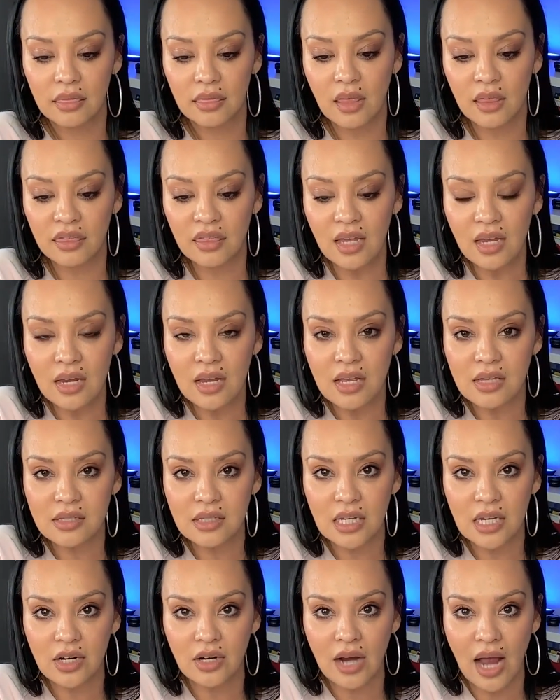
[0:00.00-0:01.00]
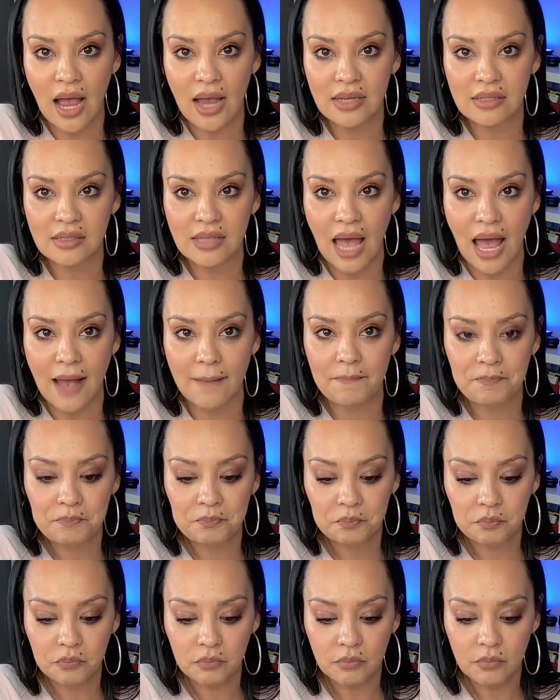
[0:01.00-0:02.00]
The thing is here guys that
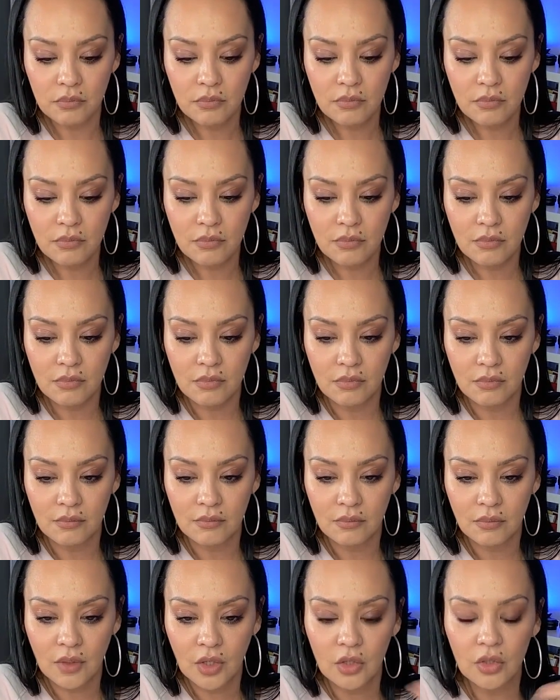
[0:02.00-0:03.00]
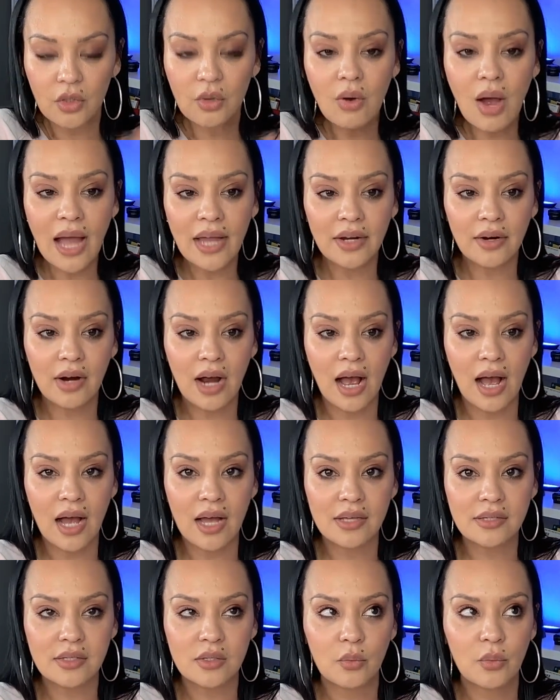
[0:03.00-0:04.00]
you hire
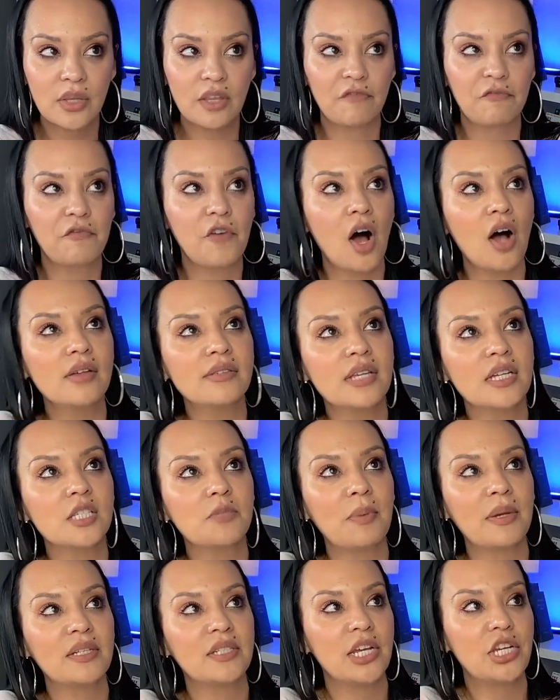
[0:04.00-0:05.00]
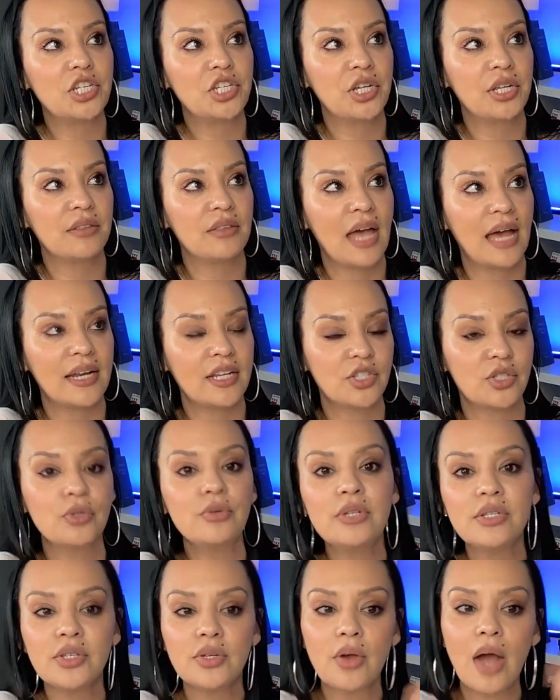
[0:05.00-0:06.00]
us with a false expectation that as
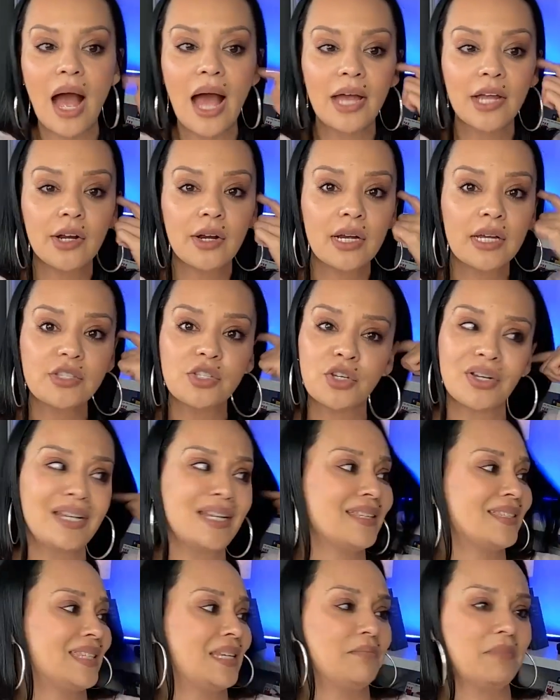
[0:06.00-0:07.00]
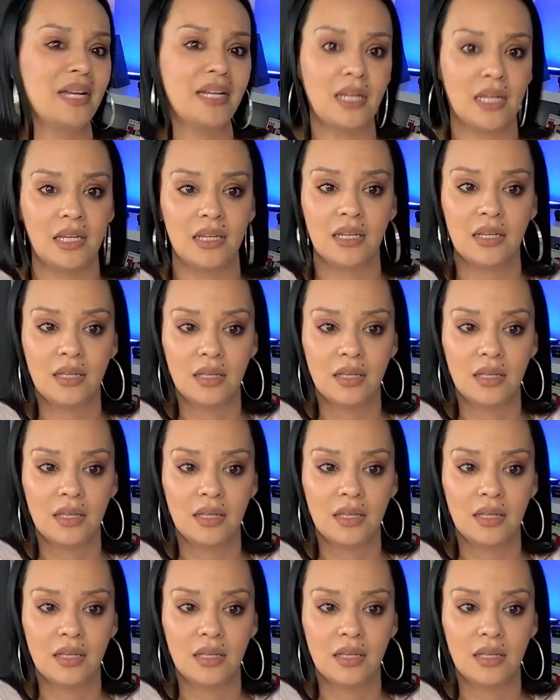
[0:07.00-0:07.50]
soon as you hire us you're going to see money.